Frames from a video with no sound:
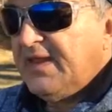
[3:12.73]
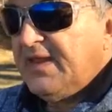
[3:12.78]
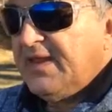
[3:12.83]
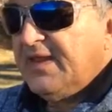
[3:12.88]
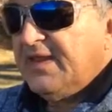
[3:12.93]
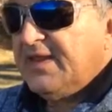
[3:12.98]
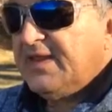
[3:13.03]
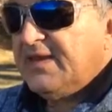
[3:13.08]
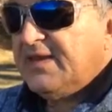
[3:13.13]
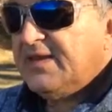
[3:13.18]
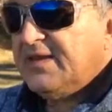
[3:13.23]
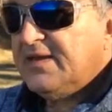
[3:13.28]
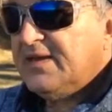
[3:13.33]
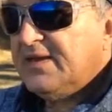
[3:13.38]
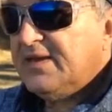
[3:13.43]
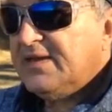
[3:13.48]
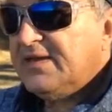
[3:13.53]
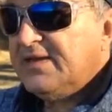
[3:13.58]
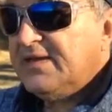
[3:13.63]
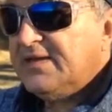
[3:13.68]
And
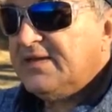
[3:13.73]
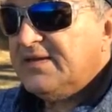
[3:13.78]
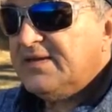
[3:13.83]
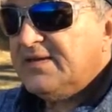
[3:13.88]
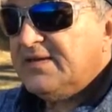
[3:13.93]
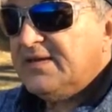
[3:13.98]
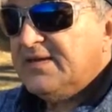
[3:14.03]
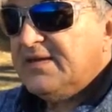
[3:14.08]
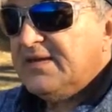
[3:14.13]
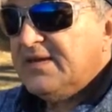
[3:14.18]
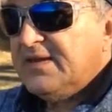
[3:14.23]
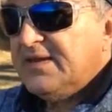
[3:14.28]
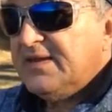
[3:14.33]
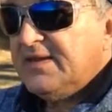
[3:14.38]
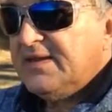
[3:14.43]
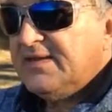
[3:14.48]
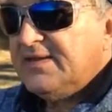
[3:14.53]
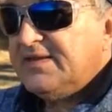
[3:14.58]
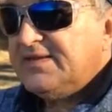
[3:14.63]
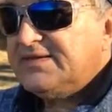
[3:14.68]

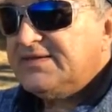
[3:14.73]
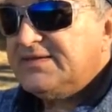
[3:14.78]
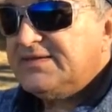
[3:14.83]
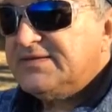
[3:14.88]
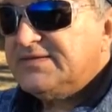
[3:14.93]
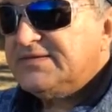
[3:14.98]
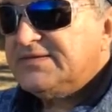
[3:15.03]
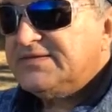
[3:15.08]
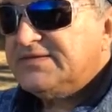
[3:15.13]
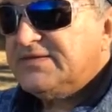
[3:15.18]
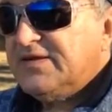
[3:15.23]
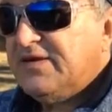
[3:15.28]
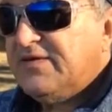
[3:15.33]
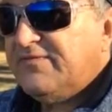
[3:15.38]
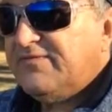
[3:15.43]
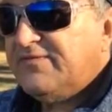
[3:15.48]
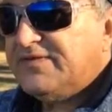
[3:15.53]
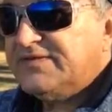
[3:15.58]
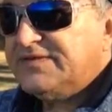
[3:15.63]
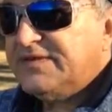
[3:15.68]
this
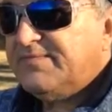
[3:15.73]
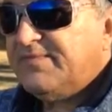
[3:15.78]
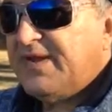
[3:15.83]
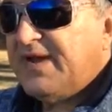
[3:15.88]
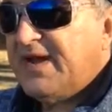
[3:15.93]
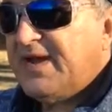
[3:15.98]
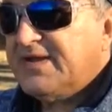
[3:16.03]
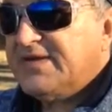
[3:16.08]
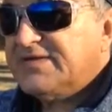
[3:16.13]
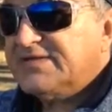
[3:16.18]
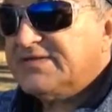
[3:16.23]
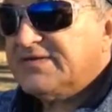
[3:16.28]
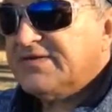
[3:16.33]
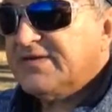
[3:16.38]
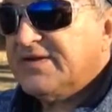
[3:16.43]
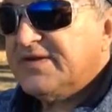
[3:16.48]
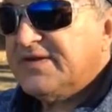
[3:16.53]
stove was a monster.